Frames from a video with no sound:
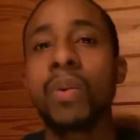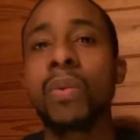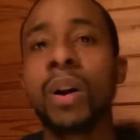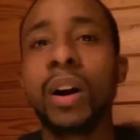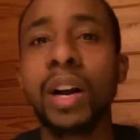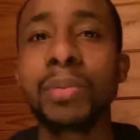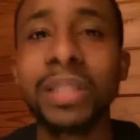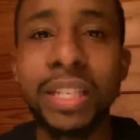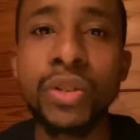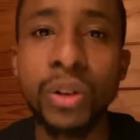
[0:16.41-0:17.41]
A couple of
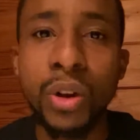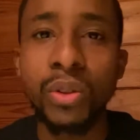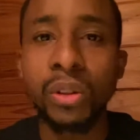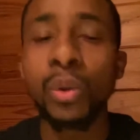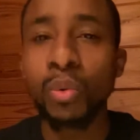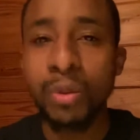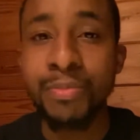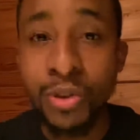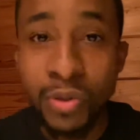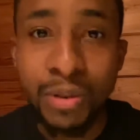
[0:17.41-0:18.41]
years ago, the Lord
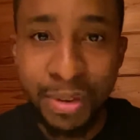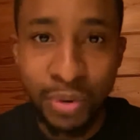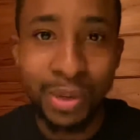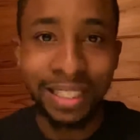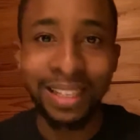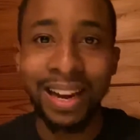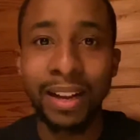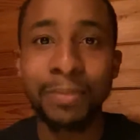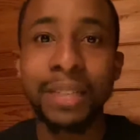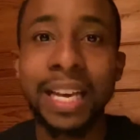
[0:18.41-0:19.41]
rebuked me one
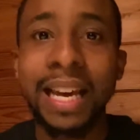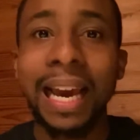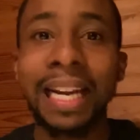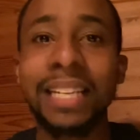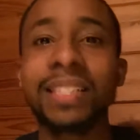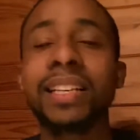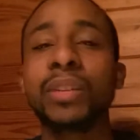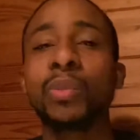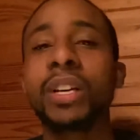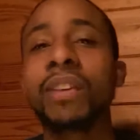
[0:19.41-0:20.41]
time and He said,
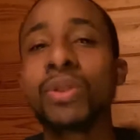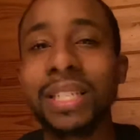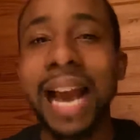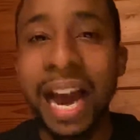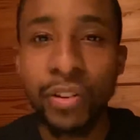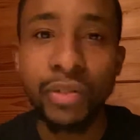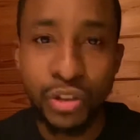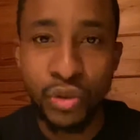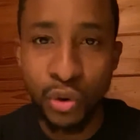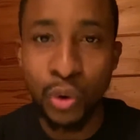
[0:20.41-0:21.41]
whatever's out of
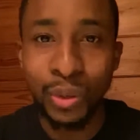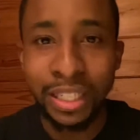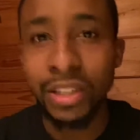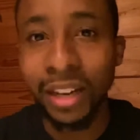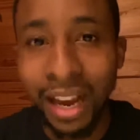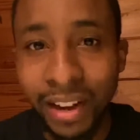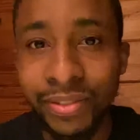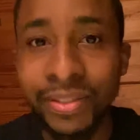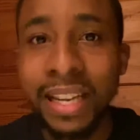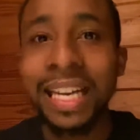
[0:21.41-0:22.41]
control in your life
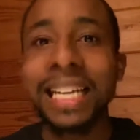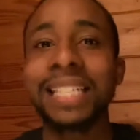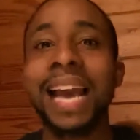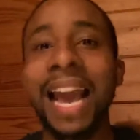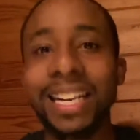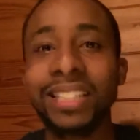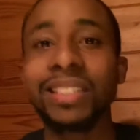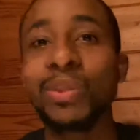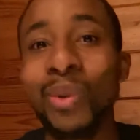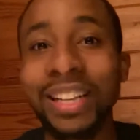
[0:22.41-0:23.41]
is actually
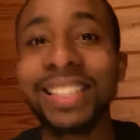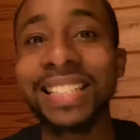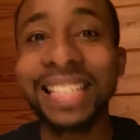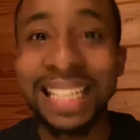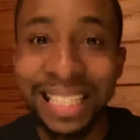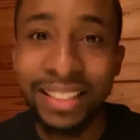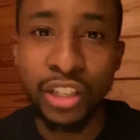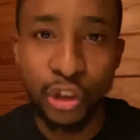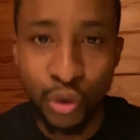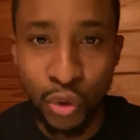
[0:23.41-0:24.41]
what's in
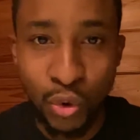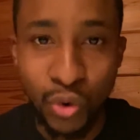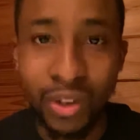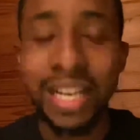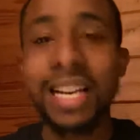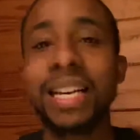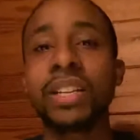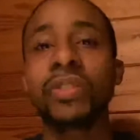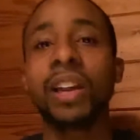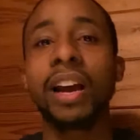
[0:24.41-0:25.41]
control in your
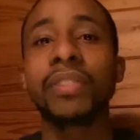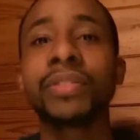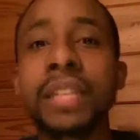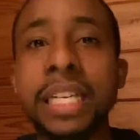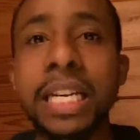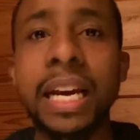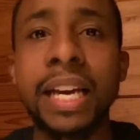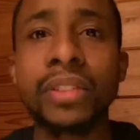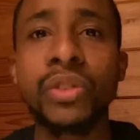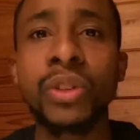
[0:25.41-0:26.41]
life.
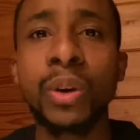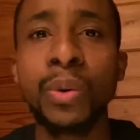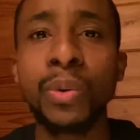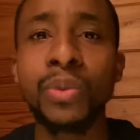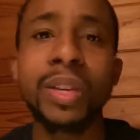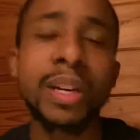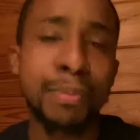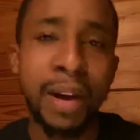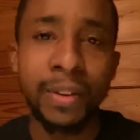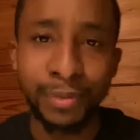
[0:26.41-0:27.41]
And so think
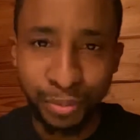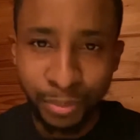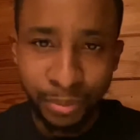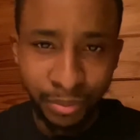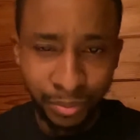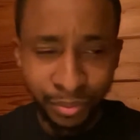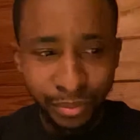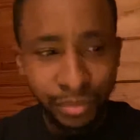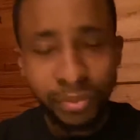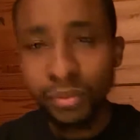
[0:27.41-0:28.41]
about,
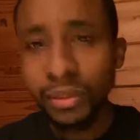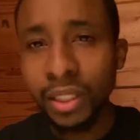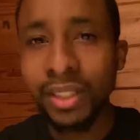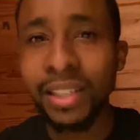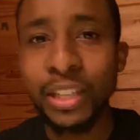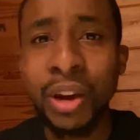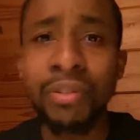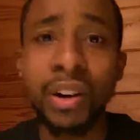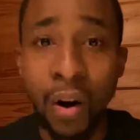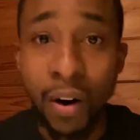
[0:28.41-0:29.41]
let's say you have a
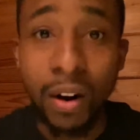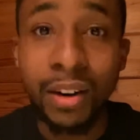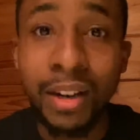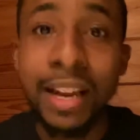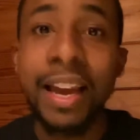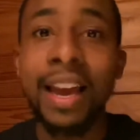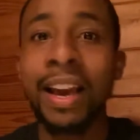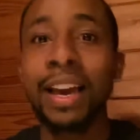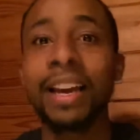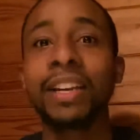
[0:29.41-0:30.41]
car
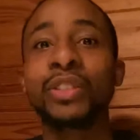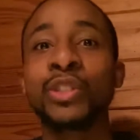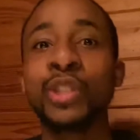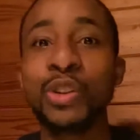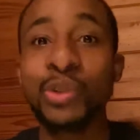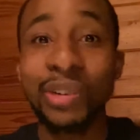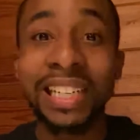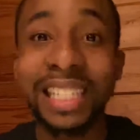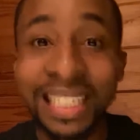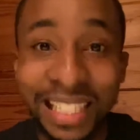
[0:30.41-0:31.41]
and you
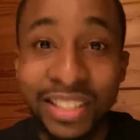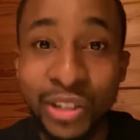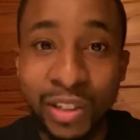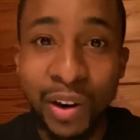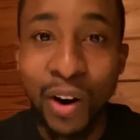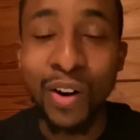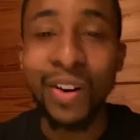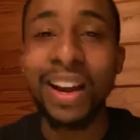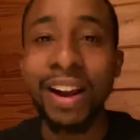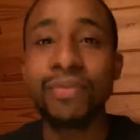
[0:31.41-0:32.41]
clean your car
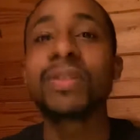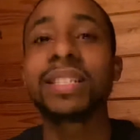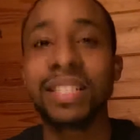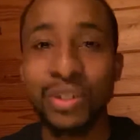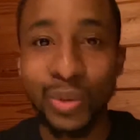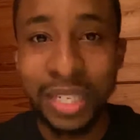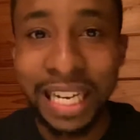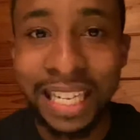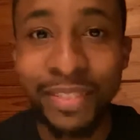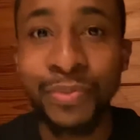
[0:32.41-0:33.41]
every single
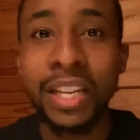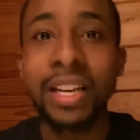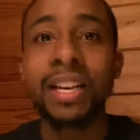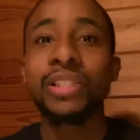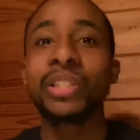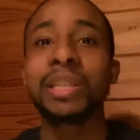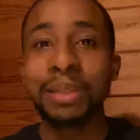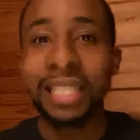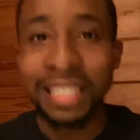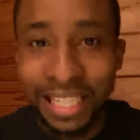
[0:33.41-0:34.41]
day. You keep it
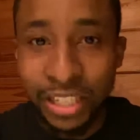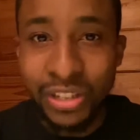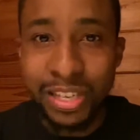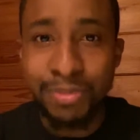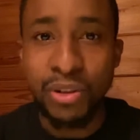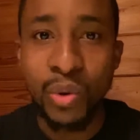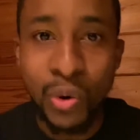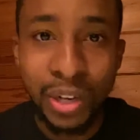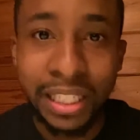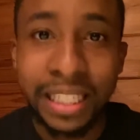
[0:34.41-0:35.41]
neat, you keep it
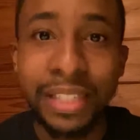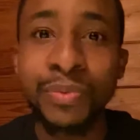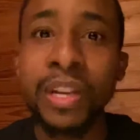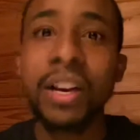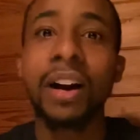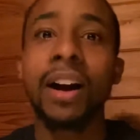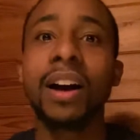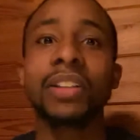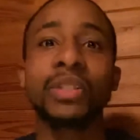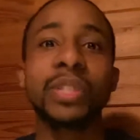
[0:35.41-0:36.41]
orderly. You
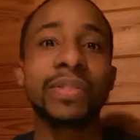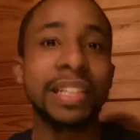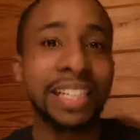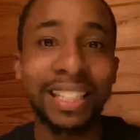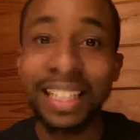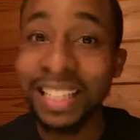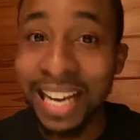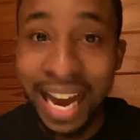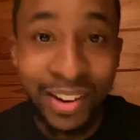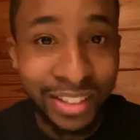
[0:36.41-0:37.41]
even clean the
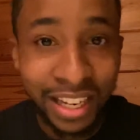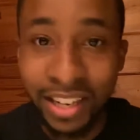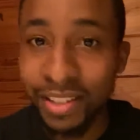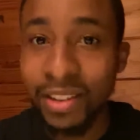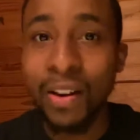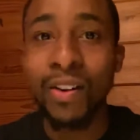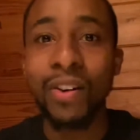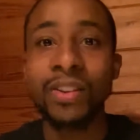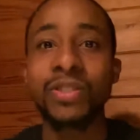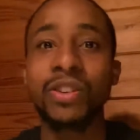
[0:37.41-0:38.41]
outside of the car.
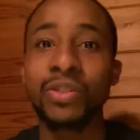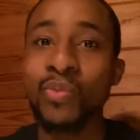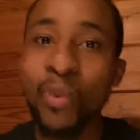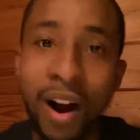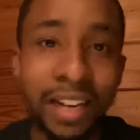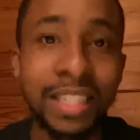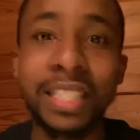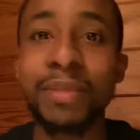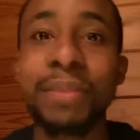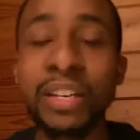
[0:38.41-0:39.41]
You wash it
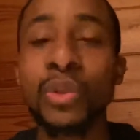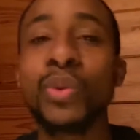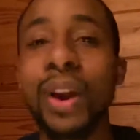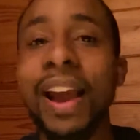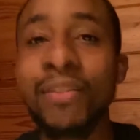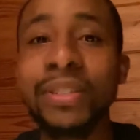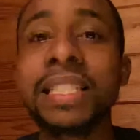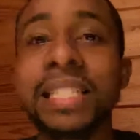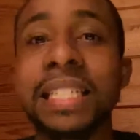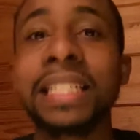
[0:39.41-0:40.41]
and make sure
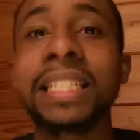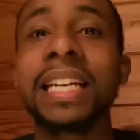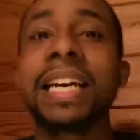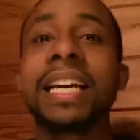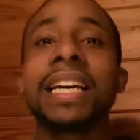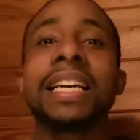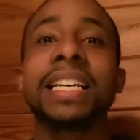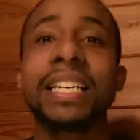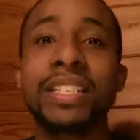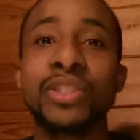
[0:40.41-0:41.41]
everything
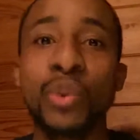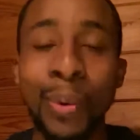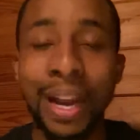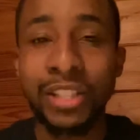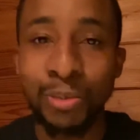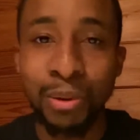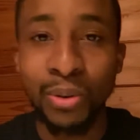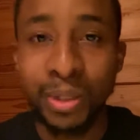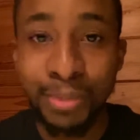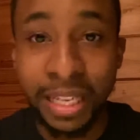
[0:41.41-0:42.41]
is the way it's supposed
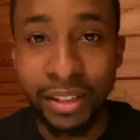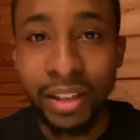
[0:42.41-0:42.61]
to be.